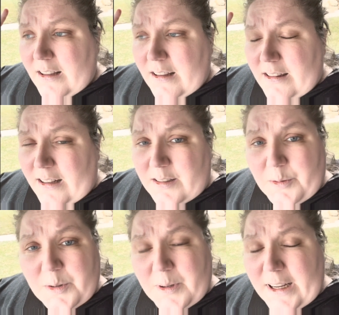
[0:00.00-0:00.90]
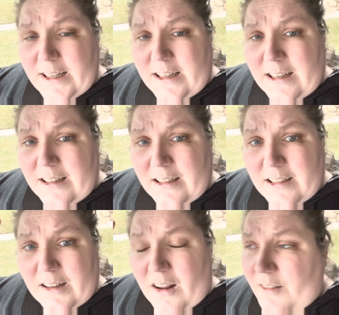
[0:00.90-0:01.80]
that's where we're headed,
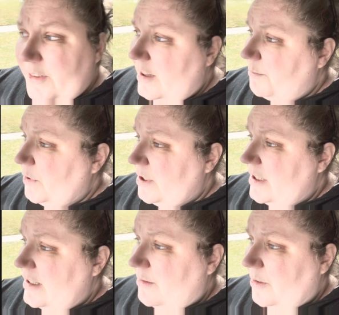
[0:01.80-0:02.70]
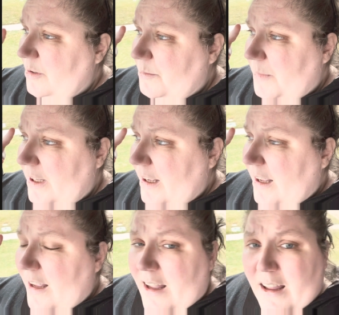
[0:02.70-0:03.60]
off to the emergency room,
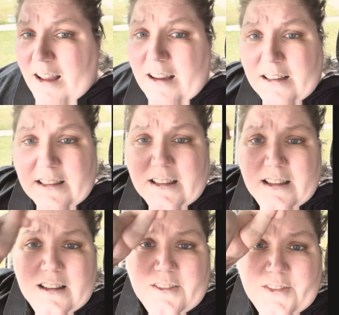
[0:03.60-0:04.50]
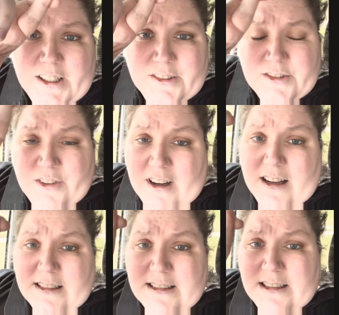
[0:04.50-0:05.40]
and fingers
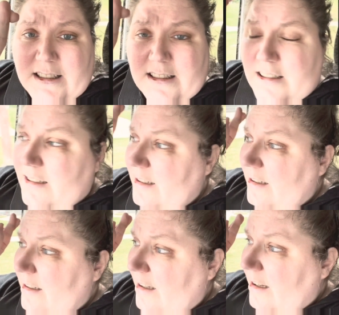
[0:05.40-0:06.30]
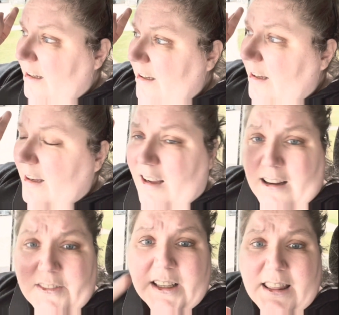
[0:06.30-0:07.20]
crossed
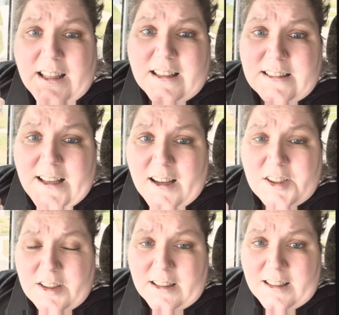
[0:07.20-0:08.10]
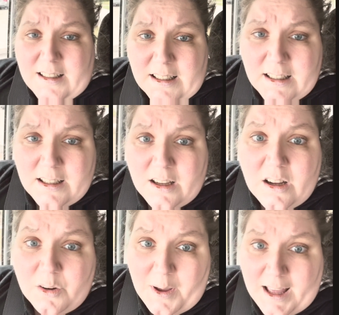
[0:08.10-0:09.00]
everything is actually
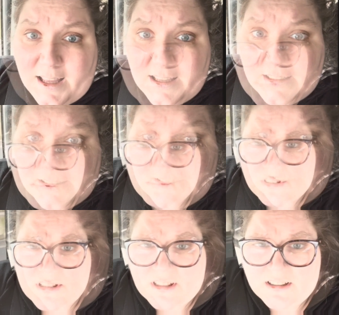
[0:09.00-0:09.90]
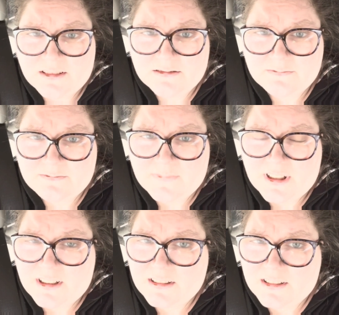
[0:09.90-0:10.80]
okay. Almost there.
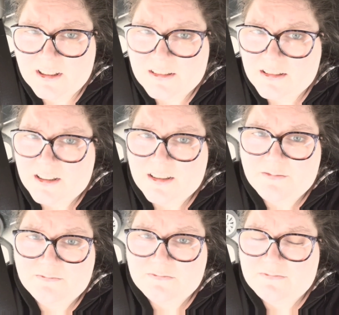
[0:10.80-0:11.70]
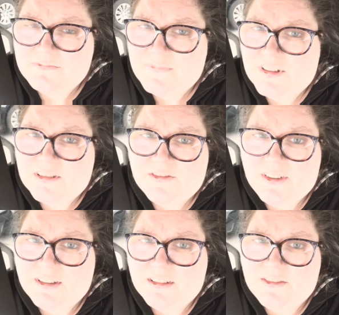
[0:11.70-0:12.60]
No, I am not feeling